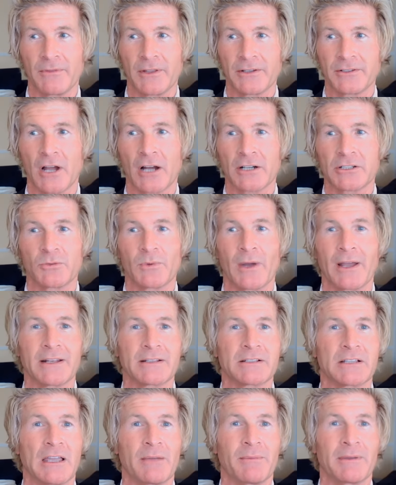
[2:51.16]
Dr. Wright is
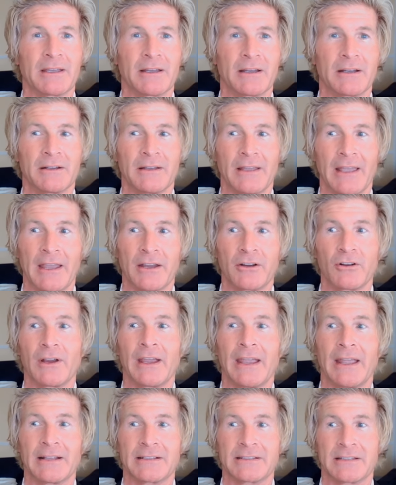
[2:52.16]
claiming
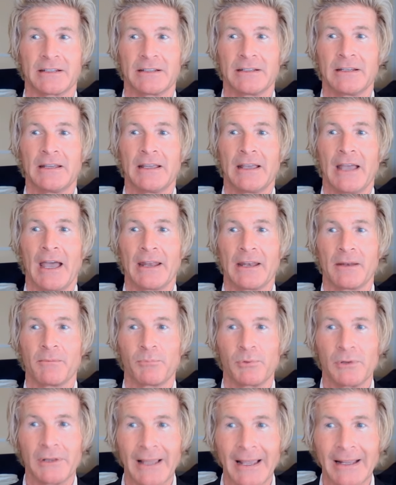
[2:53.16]
Ager-Hanssen had
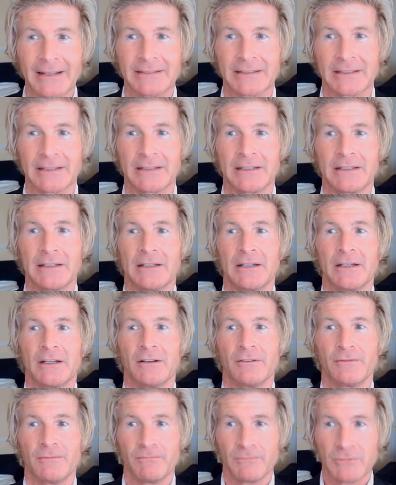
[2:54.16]
implanted
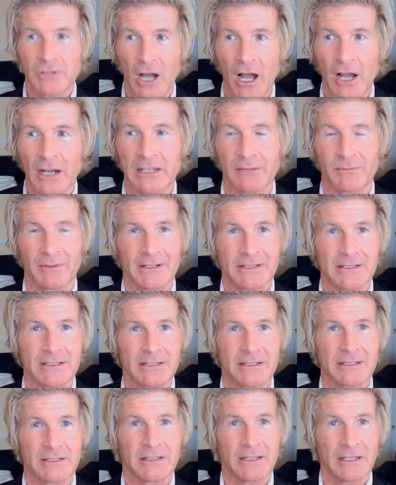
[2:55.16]
documents
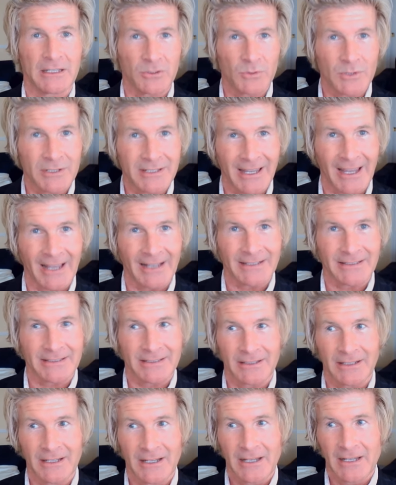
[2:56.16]
into his case.
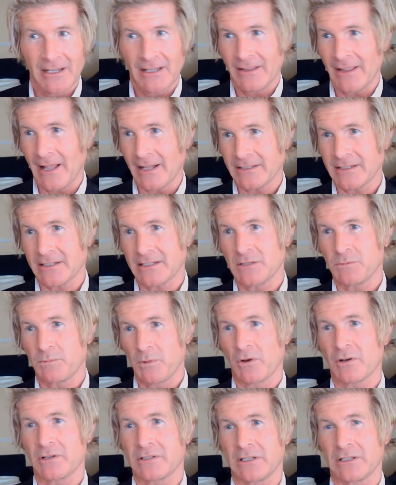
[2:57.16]
That's a
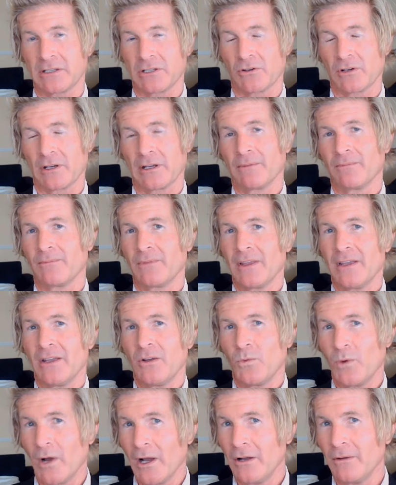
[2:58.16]
conspiracy theory.
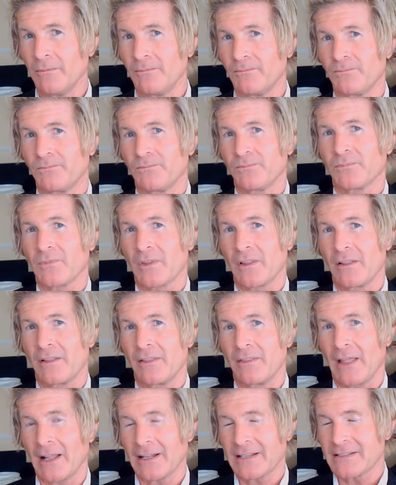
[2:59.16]
Well,
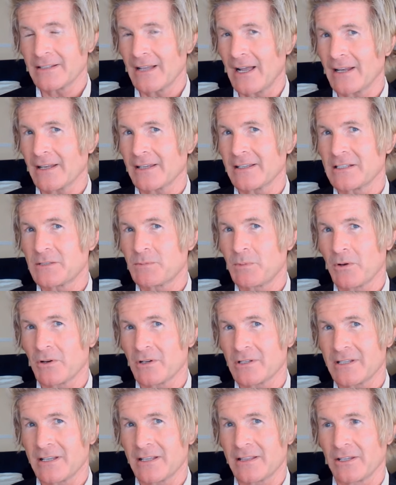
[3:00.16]
that's not a
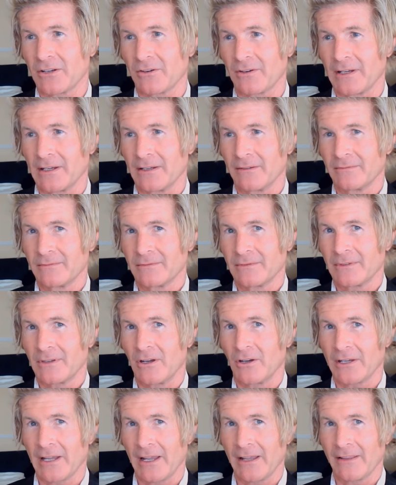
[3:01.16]
conspiracy theory,
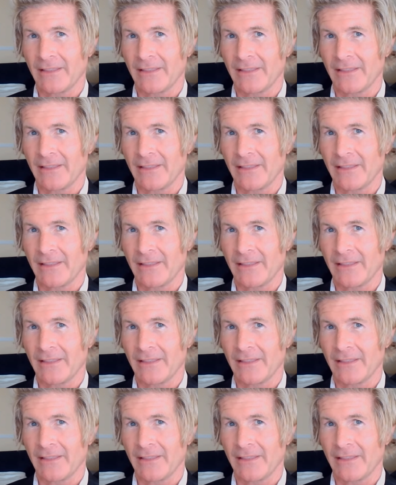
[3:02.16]
okay?